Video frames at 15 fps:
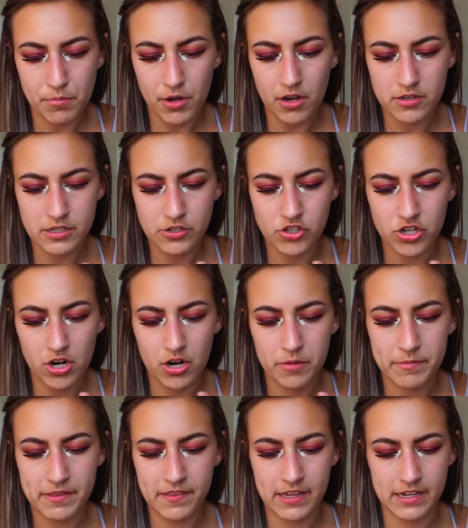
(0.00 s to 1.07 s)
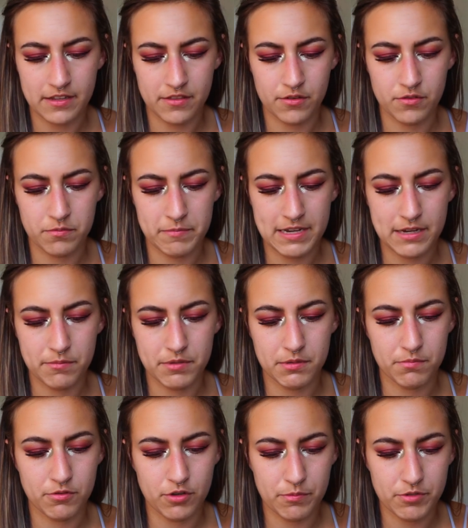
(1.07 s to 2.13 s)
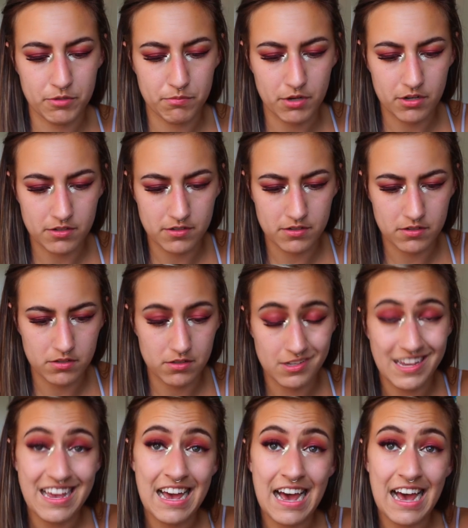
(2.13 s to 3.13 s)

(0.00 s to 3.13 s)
BoxyCharm and like those makeup subscription boxes.